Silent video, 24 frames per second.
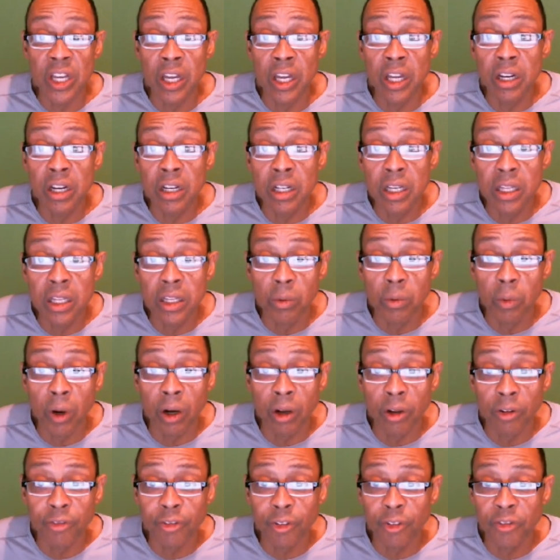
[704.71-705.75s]
end of the
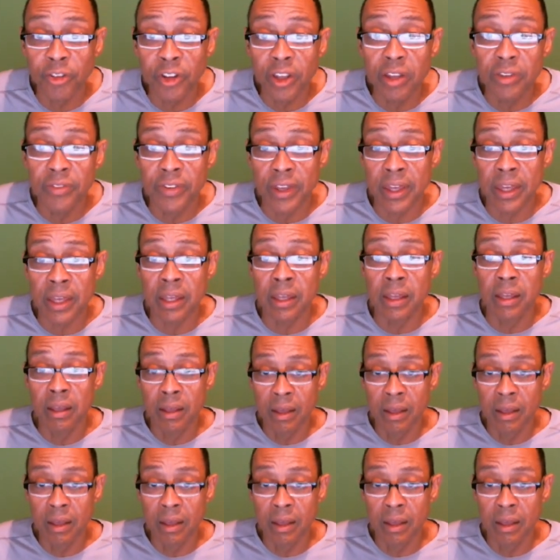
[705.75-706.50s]
world for VeVe,